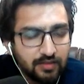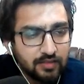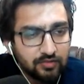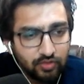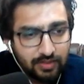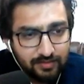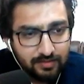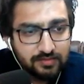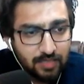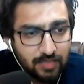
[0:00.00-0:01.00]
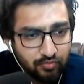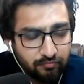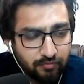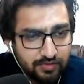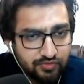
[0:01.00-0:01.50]
So in these type of
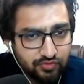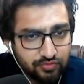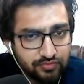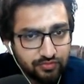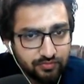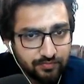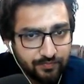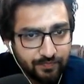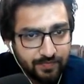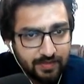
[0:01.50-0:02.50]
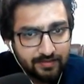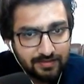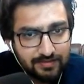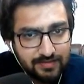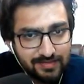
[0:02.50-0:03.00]
questions,
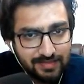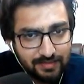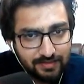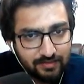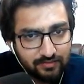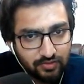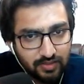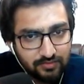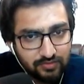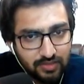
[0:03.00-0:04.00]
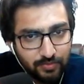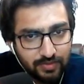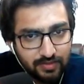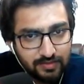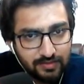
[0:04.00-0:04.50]
this is increase. Okay, so I will
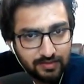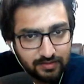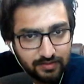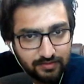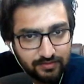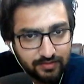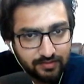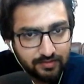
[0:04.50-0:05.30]
write increase here.